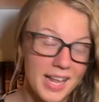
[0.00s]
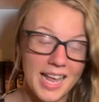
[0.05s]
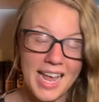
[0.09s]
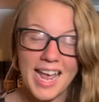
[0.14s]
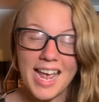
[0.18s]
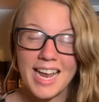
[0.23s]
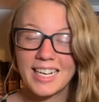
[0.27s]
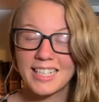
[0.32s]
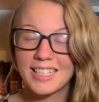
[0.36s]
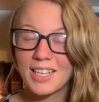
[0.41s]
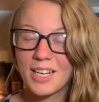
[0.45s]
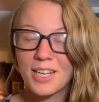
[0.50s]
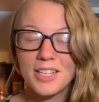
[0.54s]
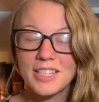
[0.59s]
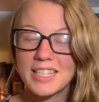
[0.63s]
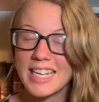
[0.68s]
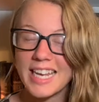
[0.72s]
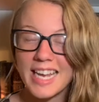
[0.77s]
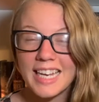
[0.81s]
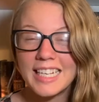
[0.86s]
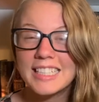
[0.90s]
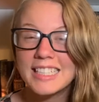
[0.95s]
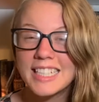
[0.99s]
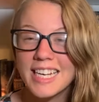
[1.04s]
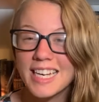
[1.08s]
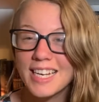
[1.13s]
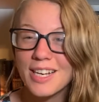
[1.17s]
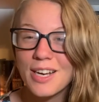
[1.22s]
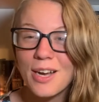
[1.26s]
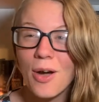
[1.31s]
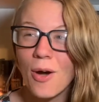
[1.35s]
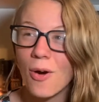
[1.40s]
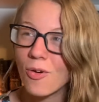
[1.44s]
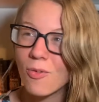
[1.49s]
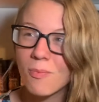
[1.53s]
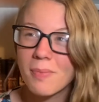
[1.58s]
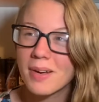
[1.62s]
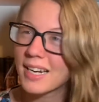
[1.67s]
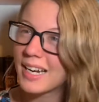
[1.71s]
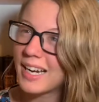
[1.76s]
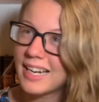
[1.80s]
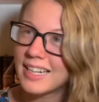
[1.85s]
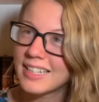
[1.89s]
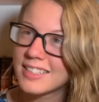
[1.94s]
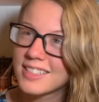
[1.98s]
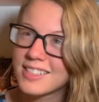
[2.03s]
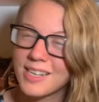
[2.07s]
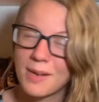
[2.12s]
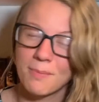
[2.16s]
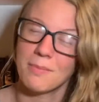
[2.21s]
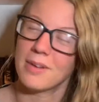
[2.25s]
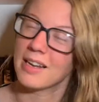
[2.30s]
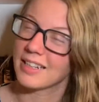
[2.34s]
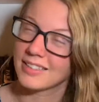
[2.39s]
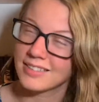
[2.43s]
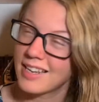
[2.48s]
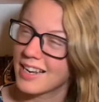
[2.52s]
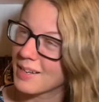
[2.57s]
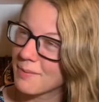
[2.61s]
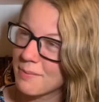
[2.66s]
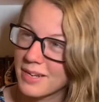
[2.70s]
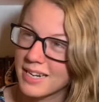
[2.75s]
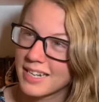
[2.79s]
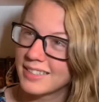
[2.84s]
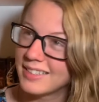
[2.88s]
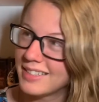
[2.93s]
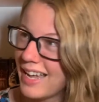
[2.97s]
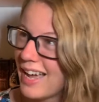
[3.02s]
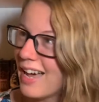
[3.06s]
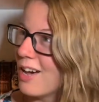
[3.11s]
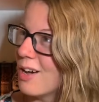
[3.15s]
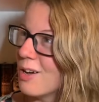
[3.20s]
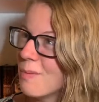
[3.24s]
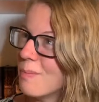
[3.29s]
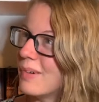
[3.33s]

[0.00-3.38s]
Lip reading: And the ending, oh my gosh, I'm not gonna talk about it now,